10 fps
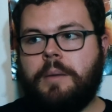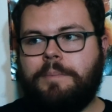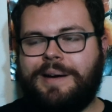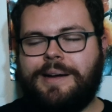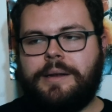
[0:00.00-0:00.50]

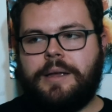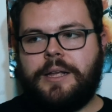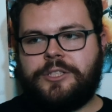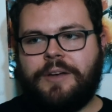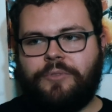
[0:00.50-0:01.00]
but
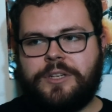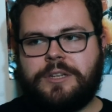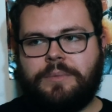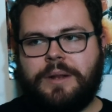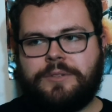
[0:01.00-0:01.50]
it's definitely
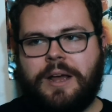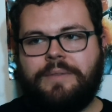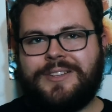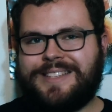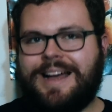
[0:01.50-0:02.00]
something that was ahead
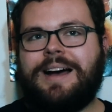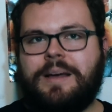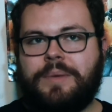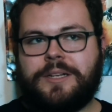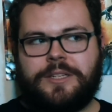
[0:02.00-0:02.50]
of its
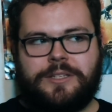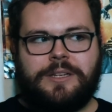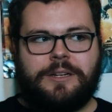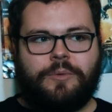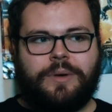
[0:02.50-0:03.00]
time because it's
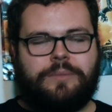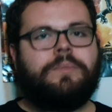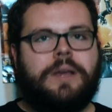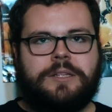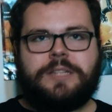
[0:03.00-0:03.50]
dealing
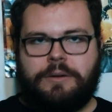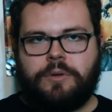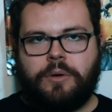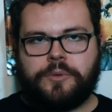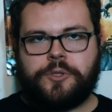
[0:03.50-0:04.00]
with incel
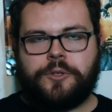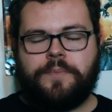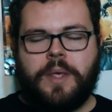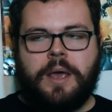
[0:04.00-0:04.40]
culture.